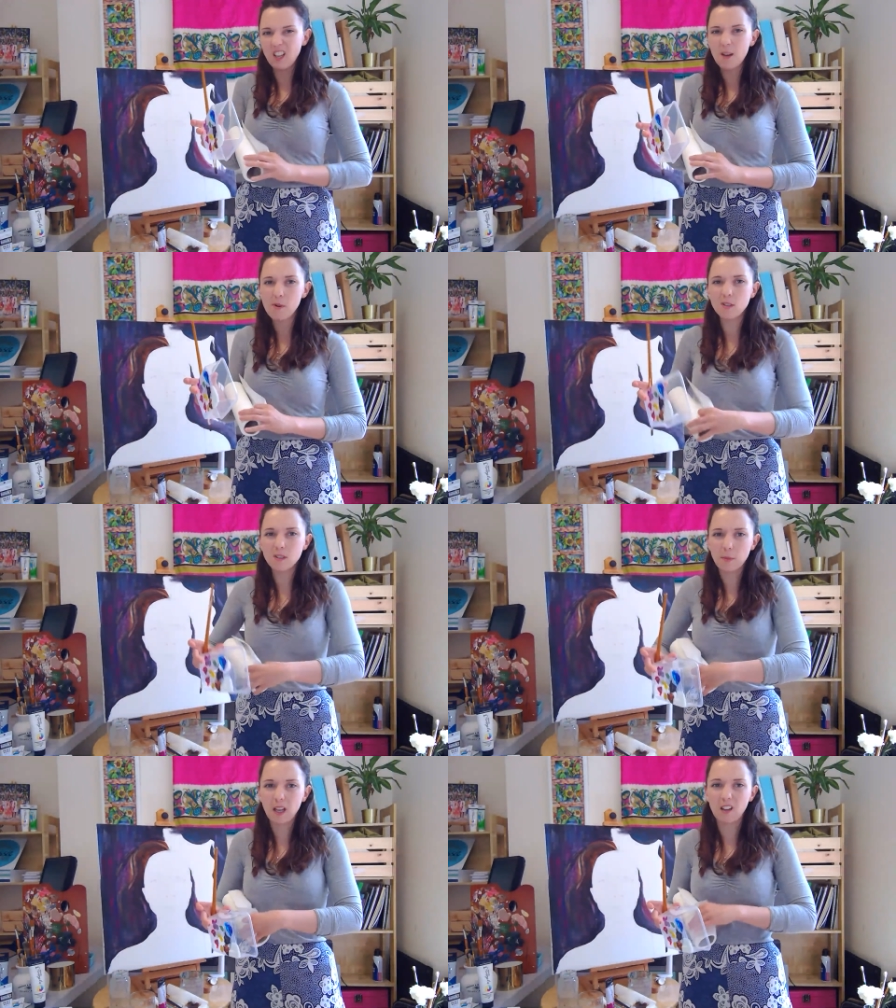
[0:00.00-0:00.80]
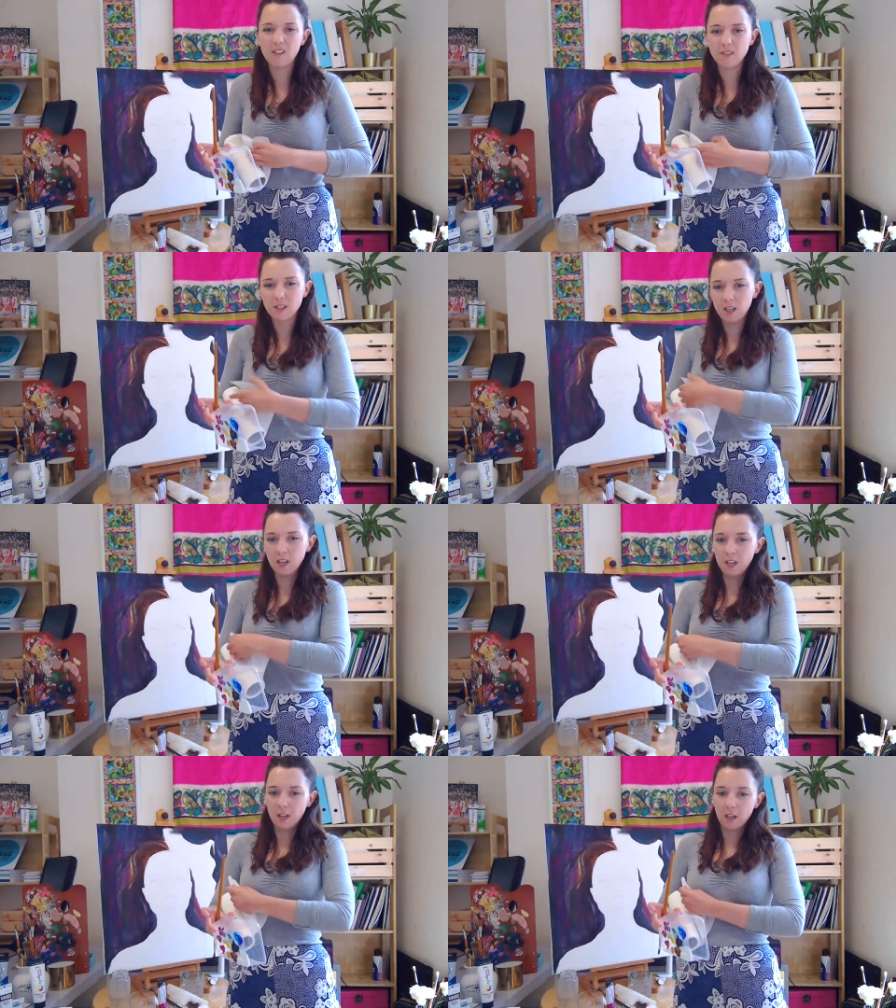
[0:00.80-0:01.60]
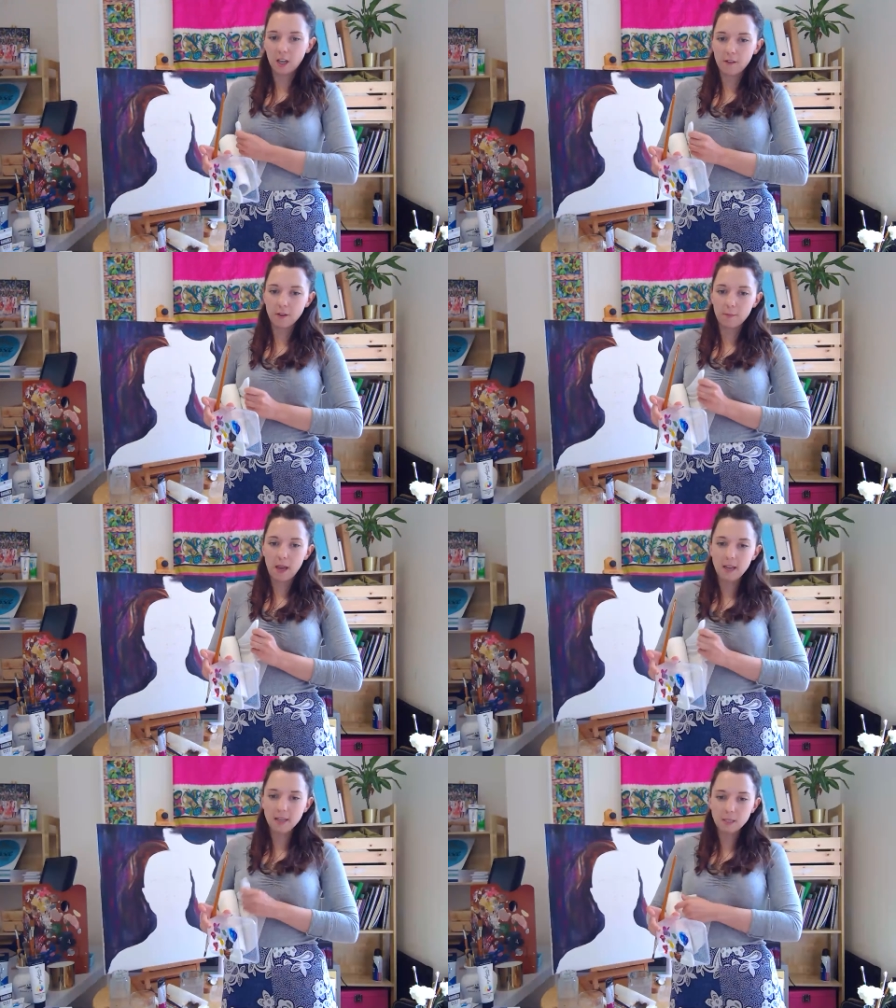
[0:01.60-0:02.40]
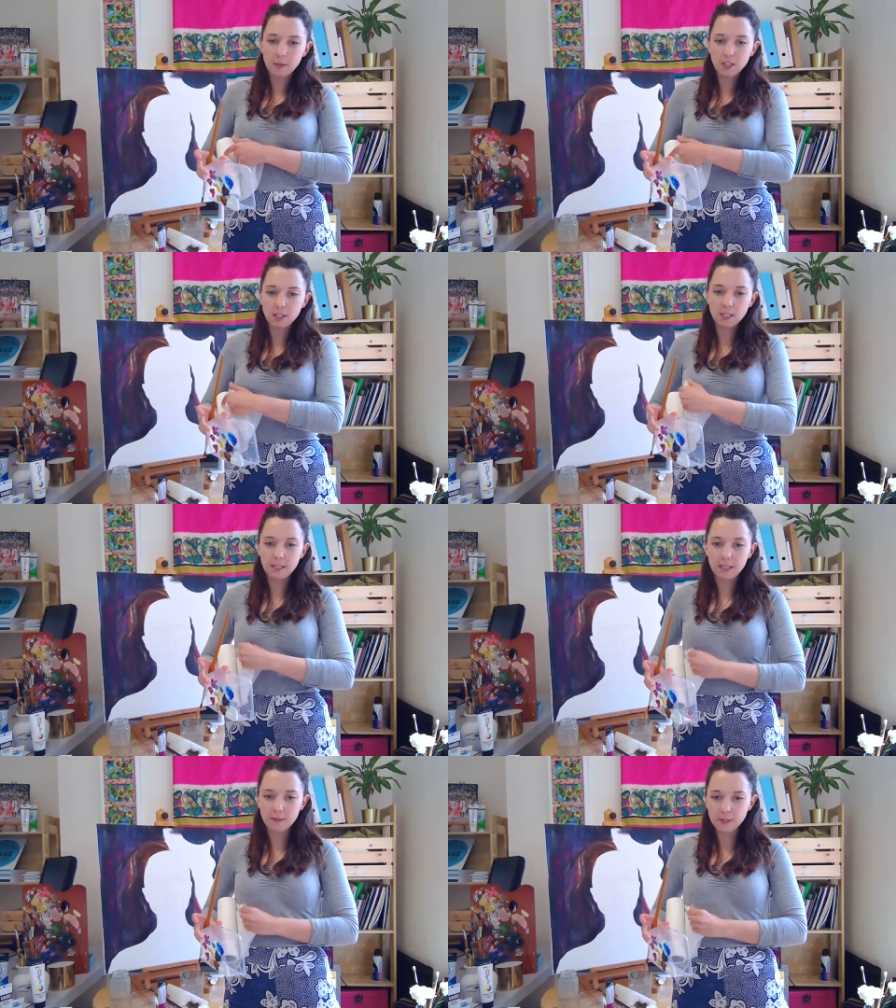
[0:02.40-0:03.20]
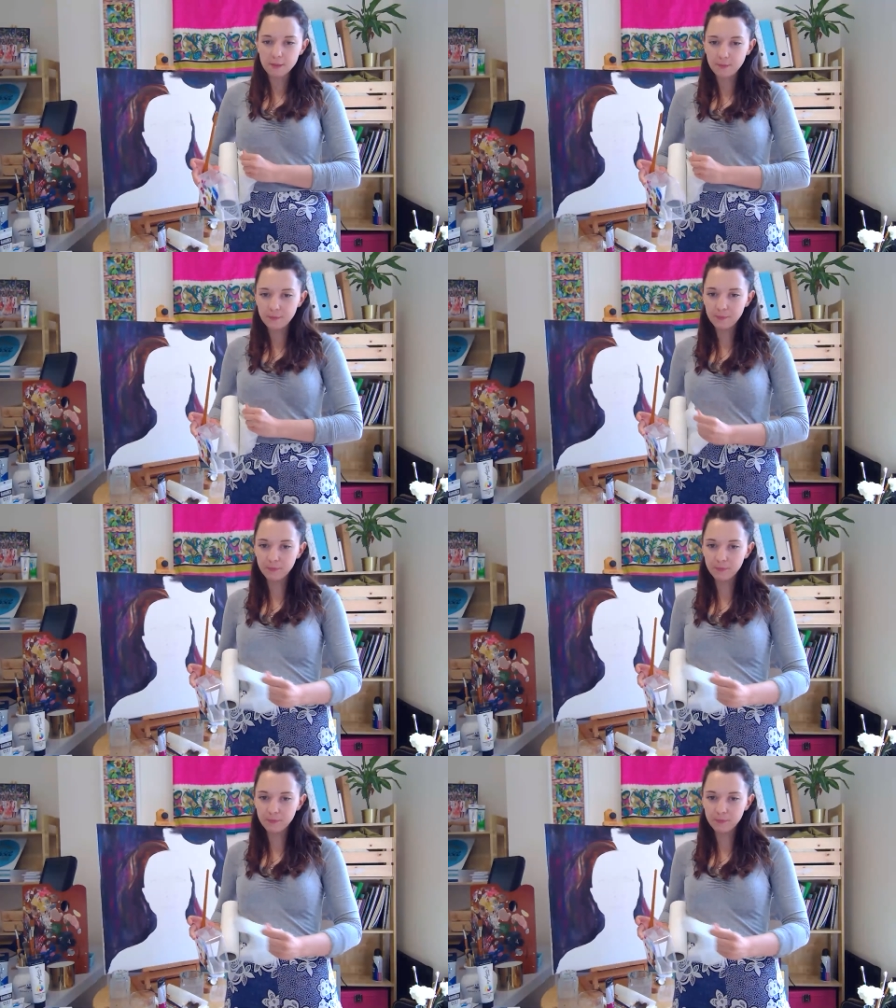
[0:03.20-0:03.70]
yeah, most of my clothes are covered in paint, especially the sleeves.